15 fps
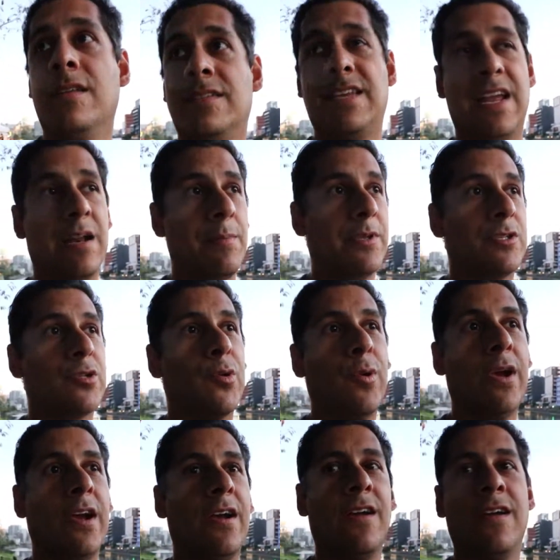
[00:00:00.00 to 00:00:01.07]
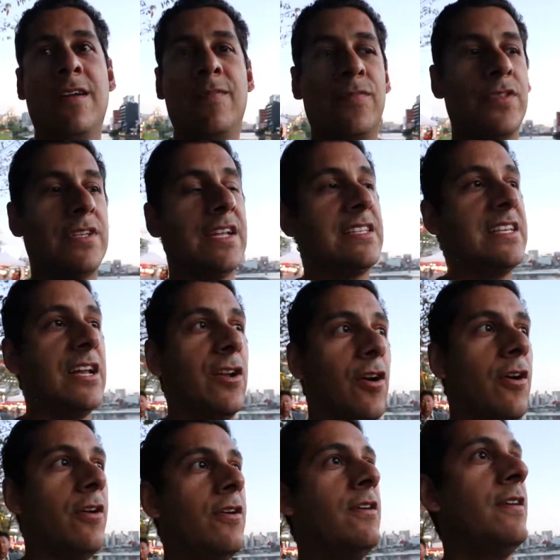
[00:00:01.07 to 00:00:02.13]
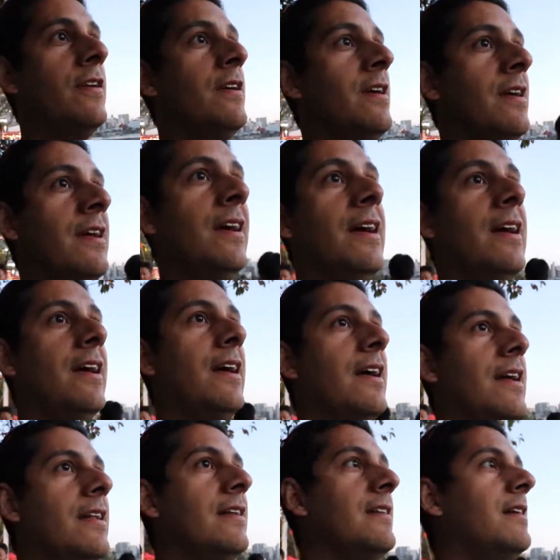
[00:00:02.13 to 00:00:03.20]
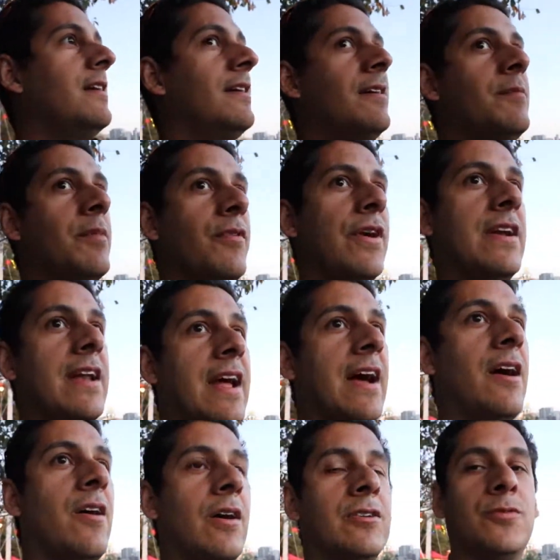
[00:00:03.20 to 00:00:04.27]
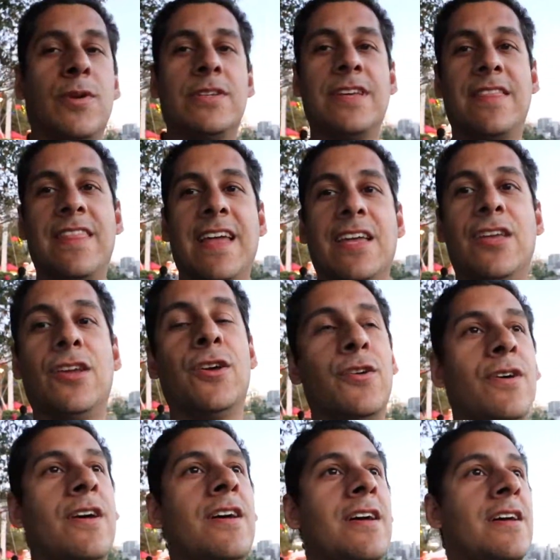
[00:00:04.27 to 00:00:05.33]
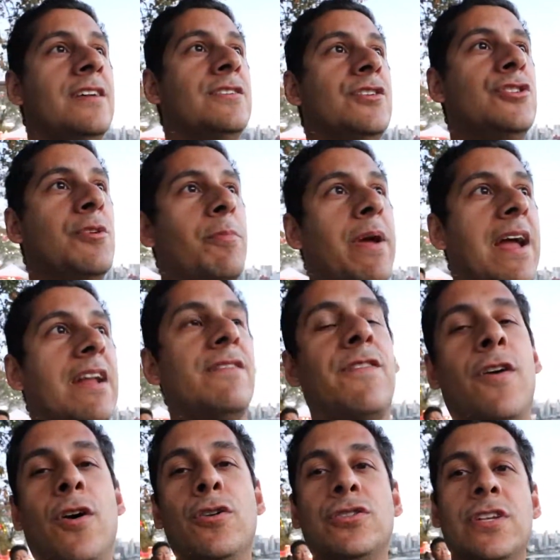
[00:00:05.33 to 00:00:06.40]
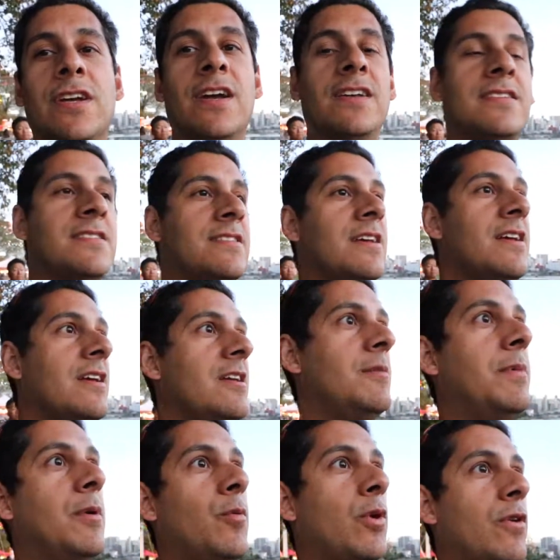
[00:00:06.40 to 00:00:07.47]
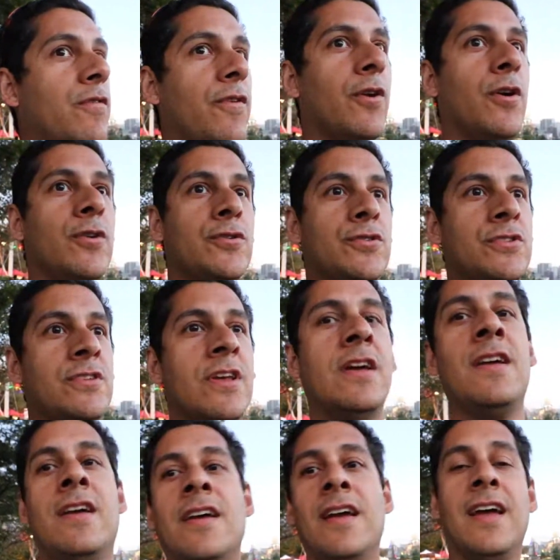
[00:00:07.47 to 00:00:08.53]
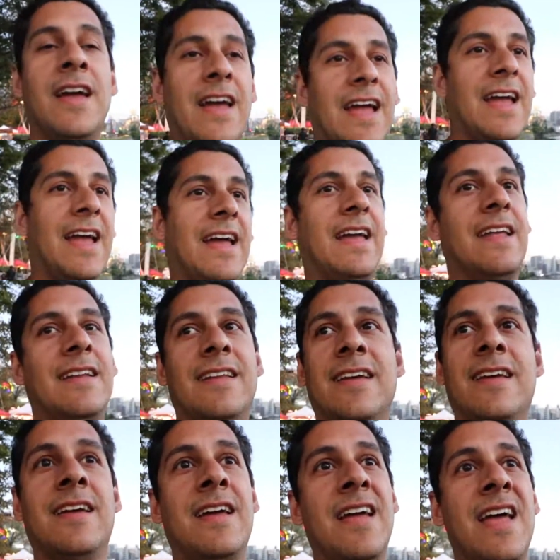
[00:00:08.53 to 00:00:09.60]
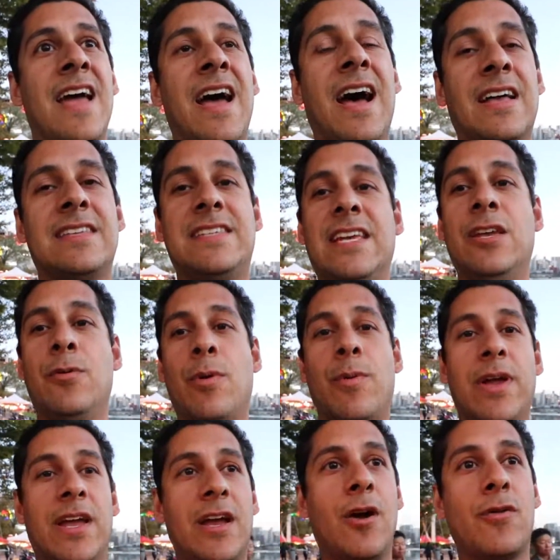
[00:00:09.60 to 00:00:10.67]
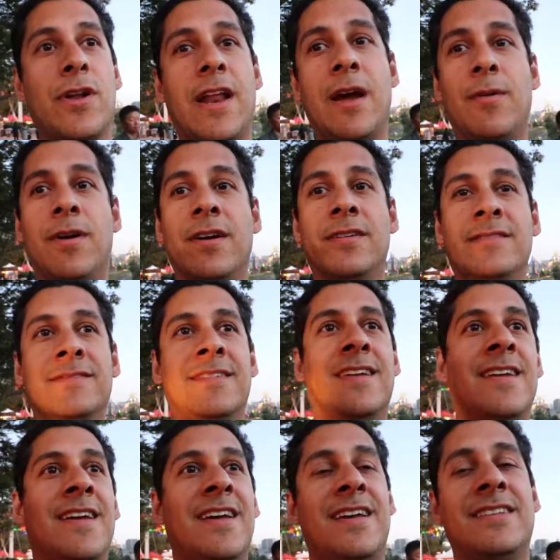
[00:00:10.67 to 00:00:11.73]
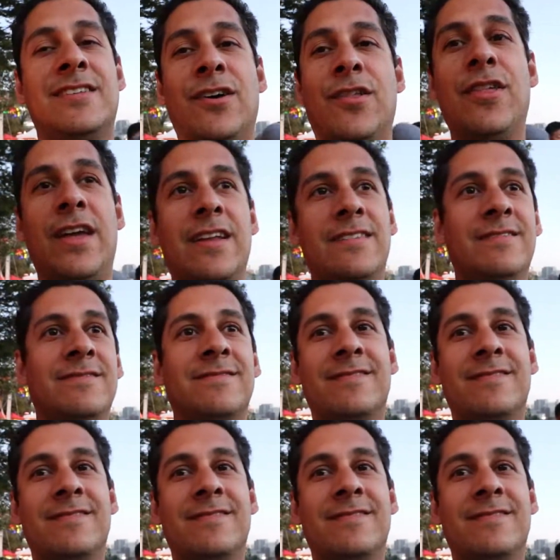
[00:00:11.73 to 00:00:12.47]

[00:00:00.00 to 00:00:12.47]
Tiananmen Square. It's good to see it all. And but right now, I just want to say thank you to Japan for hosting us. You've been wonderful hosts. And I'll see you when we hit Okinawa. Till then,